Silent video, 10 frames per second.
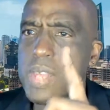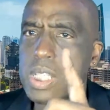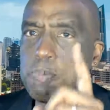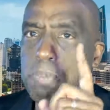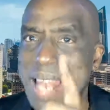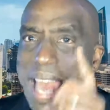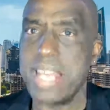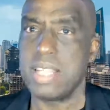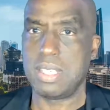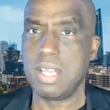this
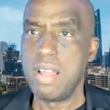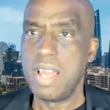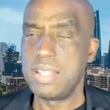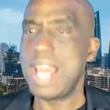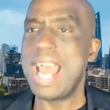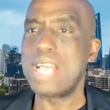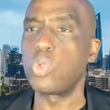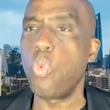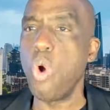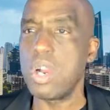planet that
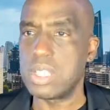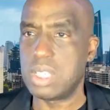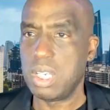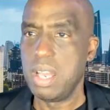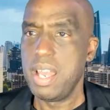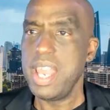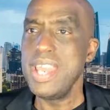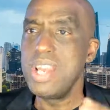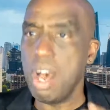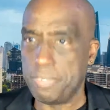has worked
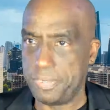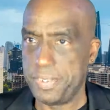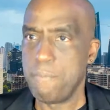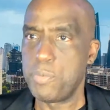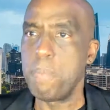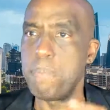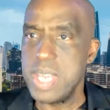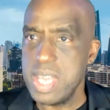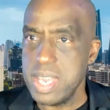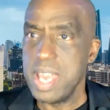enough to
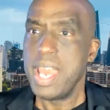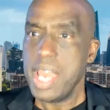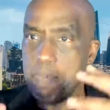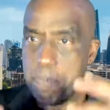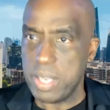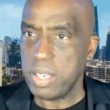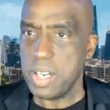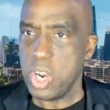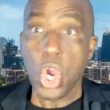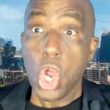be a
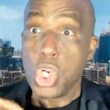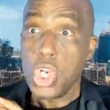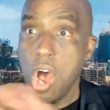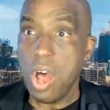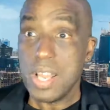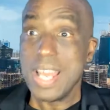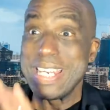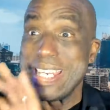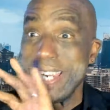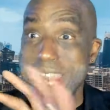billionaire. None.
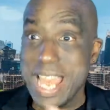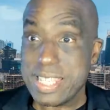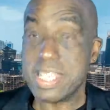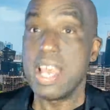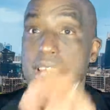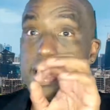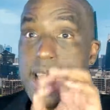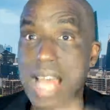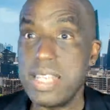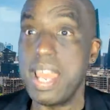Niet.
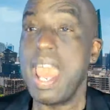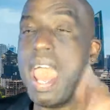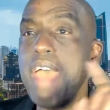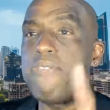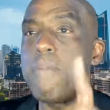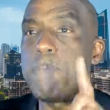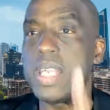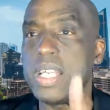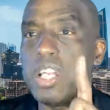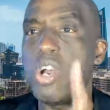Nadie. Every
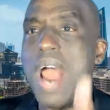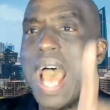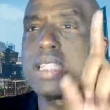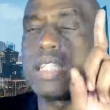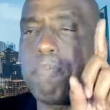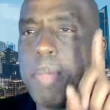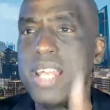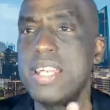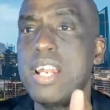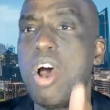billionaire has
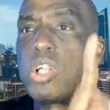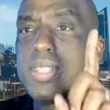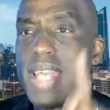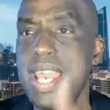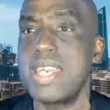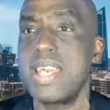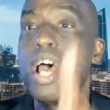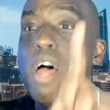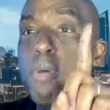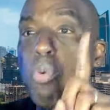depended on taking
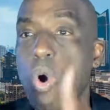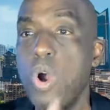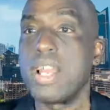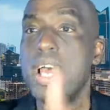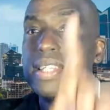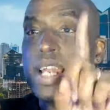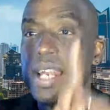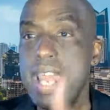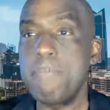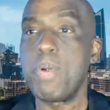the work, the
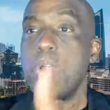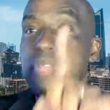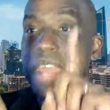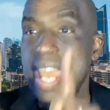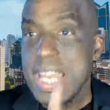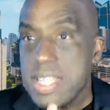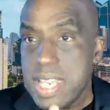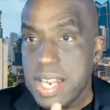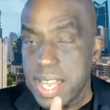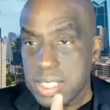labor, the
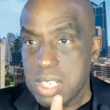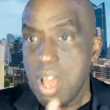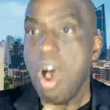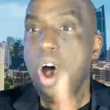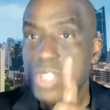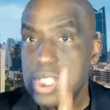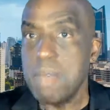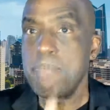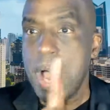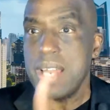intellect of
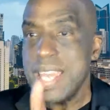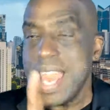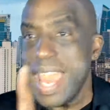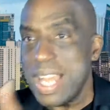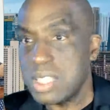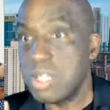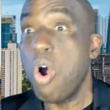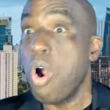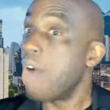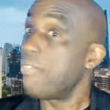somebody else
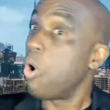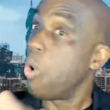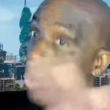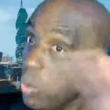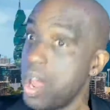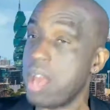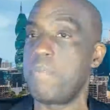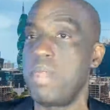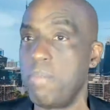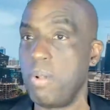or of a whole lot
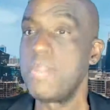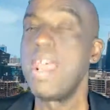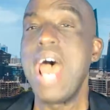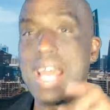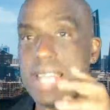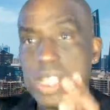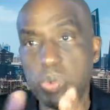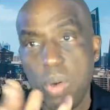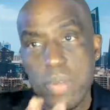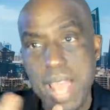of people. And
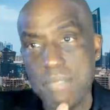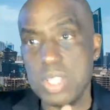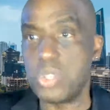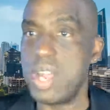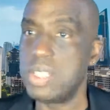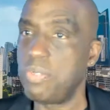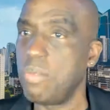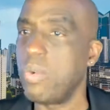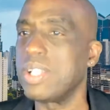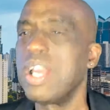that's why we have the transfer
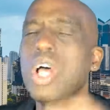of wealth.